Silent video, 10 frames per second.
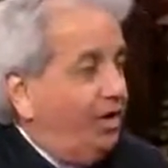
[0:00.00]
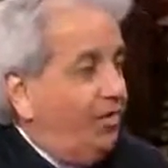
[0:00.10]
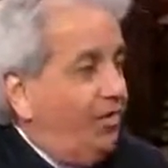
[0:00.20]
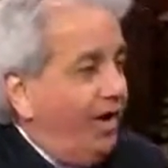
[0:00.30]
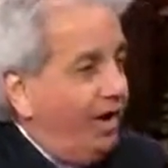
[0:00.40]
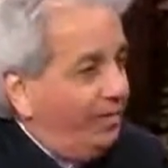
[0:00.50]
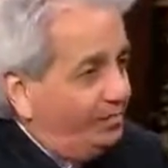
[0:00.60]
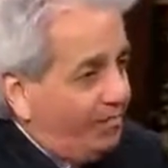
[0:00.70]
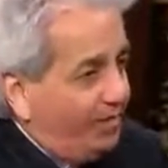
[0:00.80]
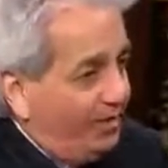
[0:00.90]
You've
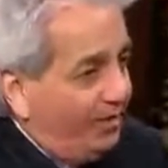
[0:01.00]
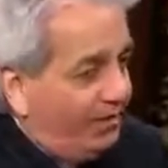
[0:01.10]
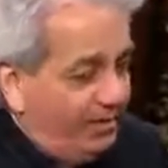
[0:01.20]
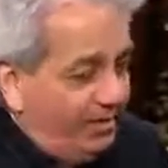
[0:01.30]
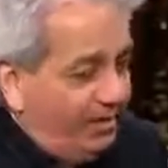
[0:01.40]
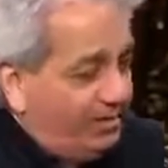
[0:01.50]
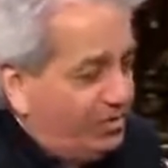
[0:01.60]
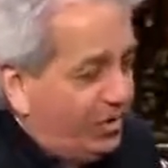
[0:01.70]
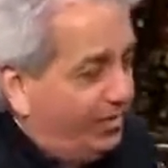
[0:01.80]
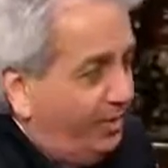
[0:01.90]
helped that
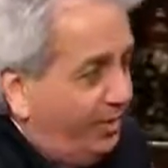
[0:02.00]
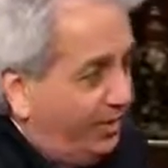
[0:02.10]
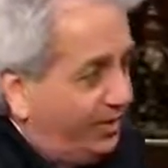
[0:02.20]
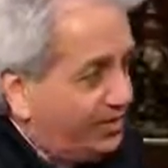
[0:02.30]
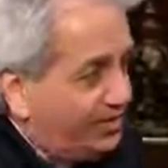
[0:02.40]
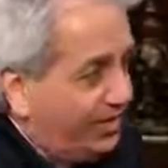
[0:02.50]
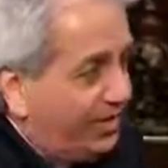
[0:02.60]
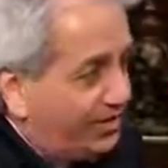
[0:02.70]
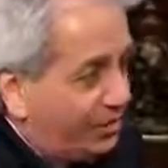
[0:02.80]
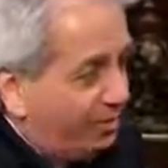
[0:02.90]
gentleman with his
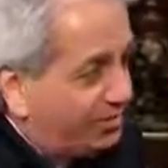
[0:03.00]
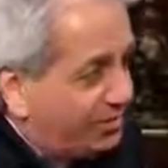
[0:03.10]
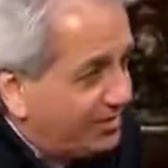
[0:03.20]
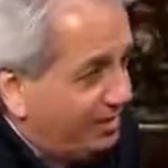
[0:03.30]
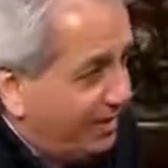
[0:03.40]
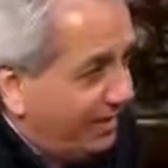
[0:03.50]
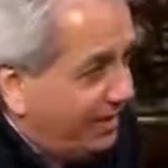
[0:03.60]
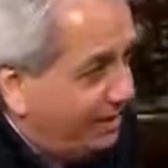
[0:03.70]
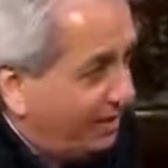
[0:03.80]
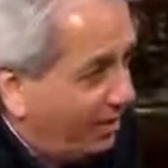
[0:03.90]
knees. What was his name
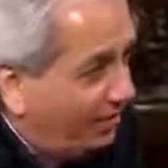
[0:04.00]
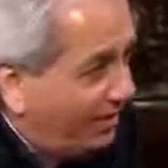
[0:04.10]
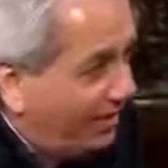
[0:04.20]
again? The mayor of